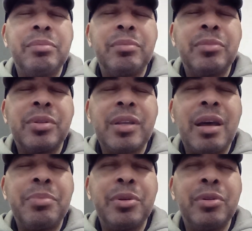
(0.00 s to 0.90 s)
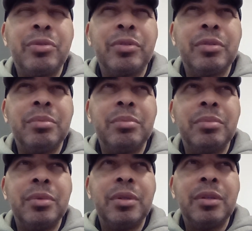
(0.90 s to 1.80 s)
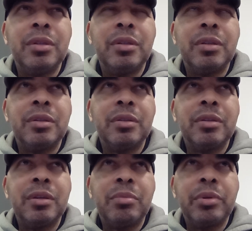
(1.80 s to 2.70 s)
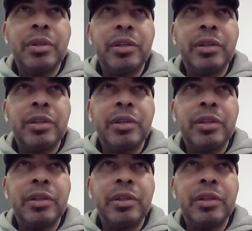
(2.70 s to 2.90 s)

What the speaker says: Scott Pilgrim, Umbrella